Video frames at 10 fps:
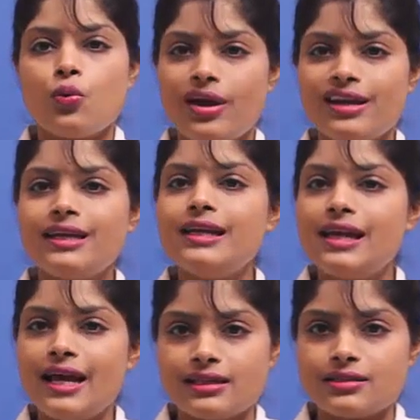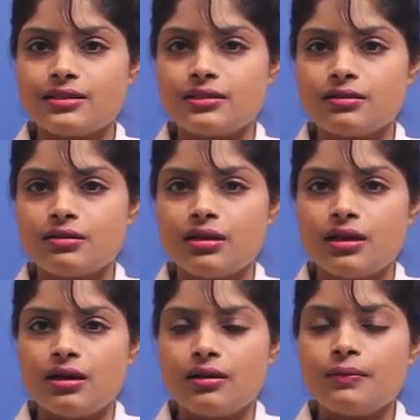very less.
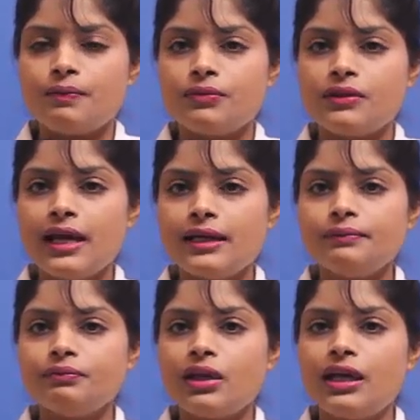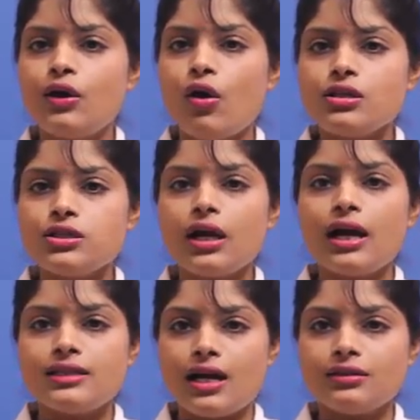Then he also
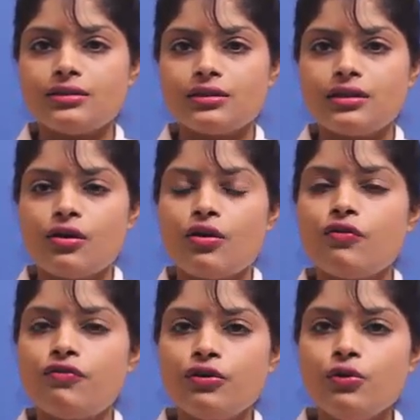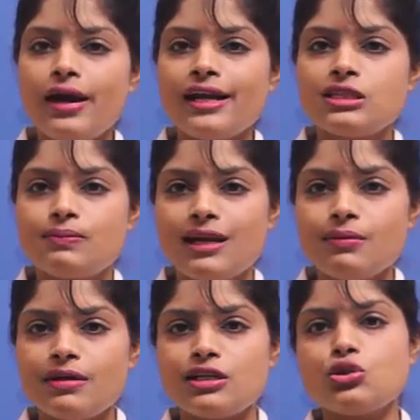conducted a few
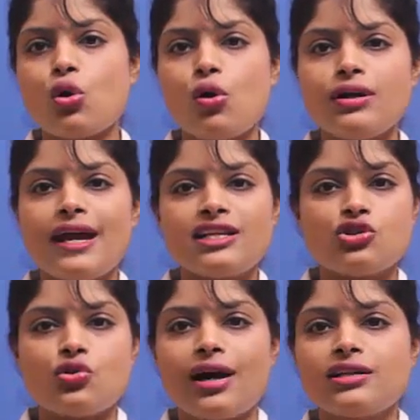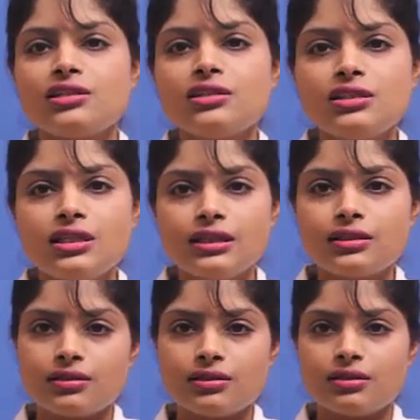experiments on extracted
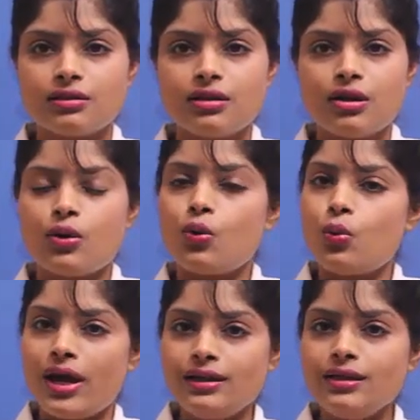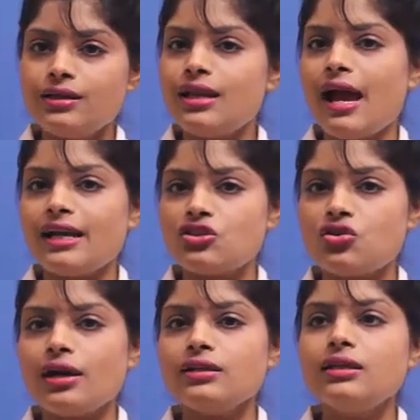teeth. When the
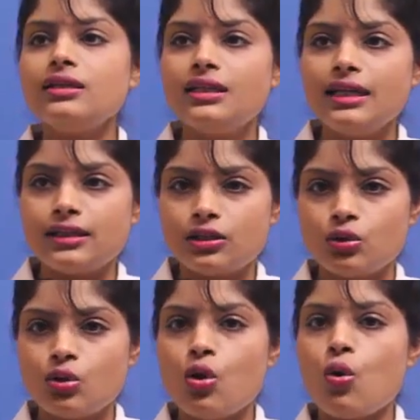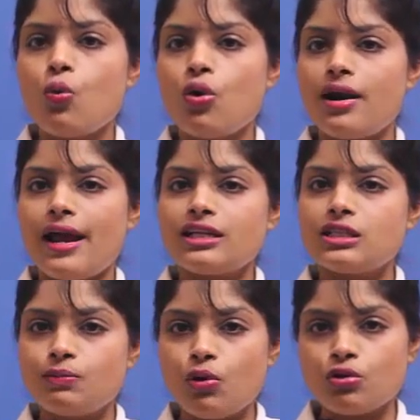extracted teeth were
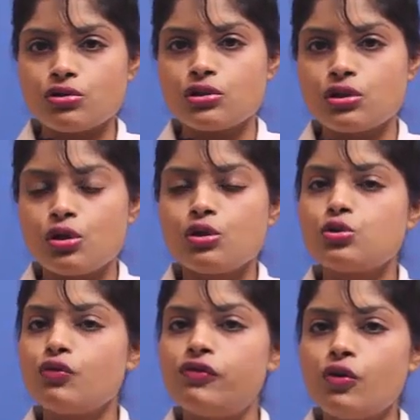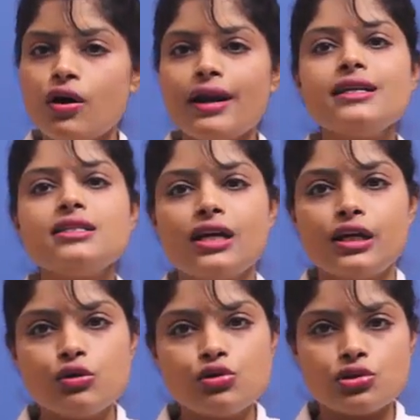exposed to fluoride
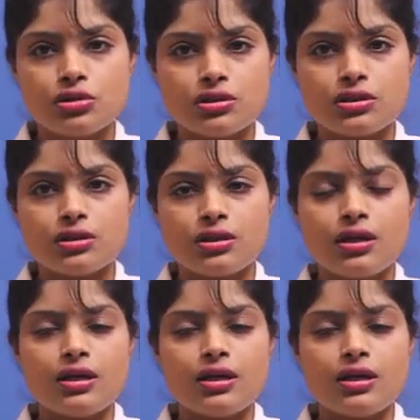solutions,